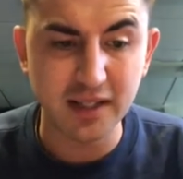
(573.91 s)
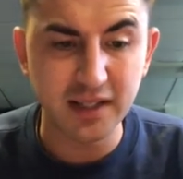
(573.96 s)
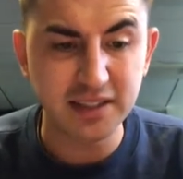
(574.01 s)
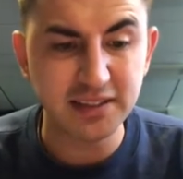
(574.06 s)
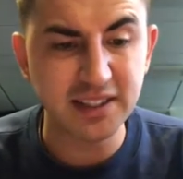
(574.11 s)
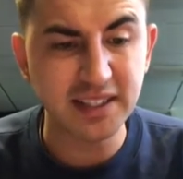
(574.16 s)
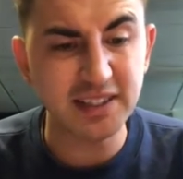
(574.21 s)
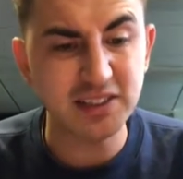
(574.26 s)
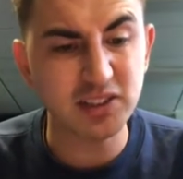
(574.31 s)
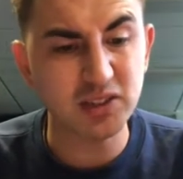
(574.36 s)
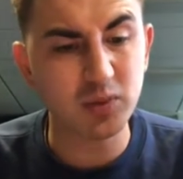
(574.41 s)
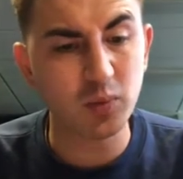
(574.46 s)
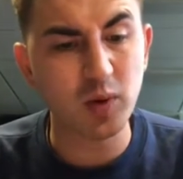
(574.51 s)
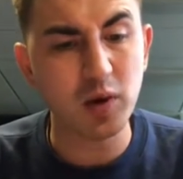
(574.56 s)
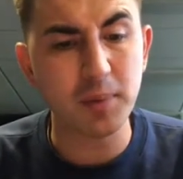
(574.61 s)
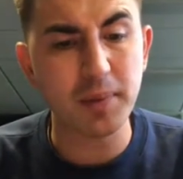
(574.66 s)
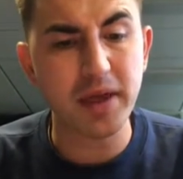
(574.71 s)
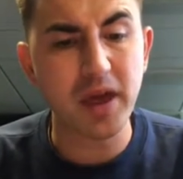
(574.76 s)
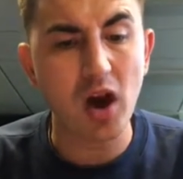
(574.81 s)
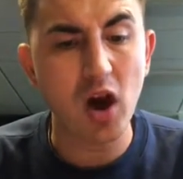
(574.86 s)
Teachers will
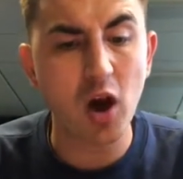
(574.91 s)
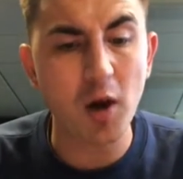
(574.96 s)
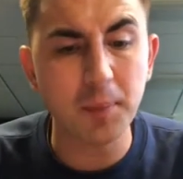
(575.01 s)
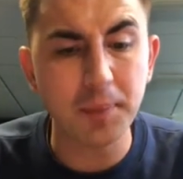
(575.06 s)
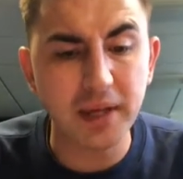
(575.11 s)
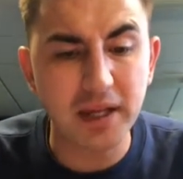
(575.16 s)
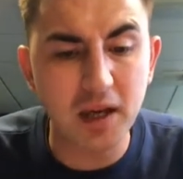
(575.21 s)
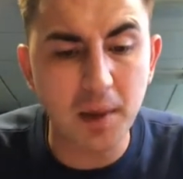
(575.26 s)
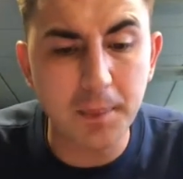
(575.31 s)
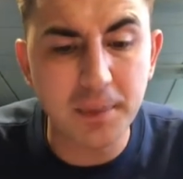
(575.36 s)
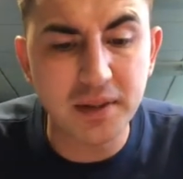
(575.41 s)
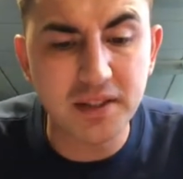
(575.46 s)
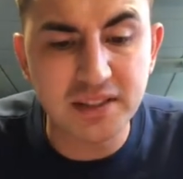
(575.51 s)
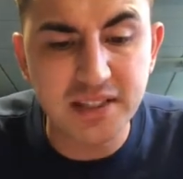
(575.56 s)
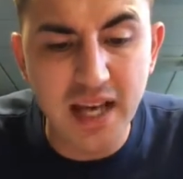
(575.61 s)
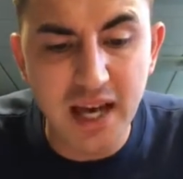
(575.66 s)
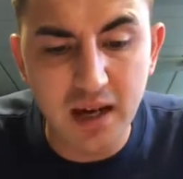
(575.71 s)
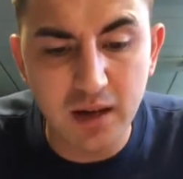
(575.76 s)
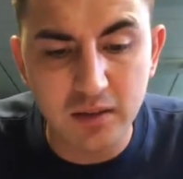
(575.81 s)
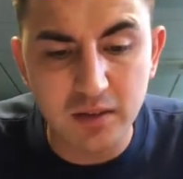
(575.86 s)
be hopping up and
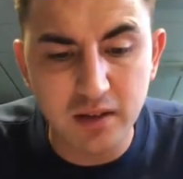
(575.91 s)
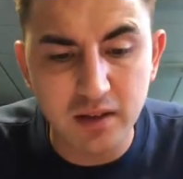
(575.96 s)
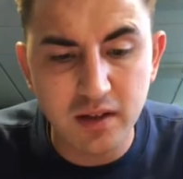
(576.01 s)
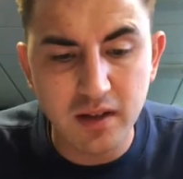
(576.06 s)
down.